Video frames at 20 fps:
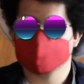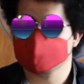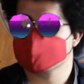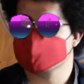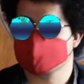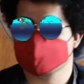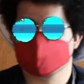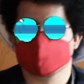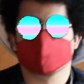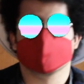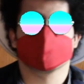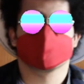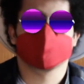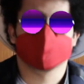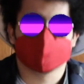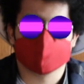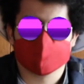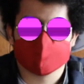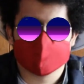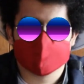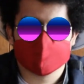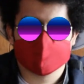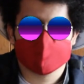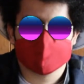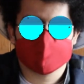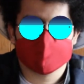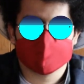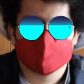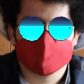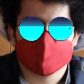and many other things
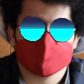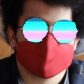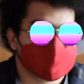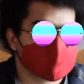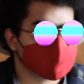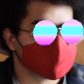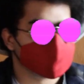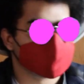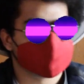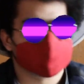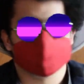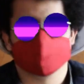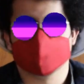that are not up for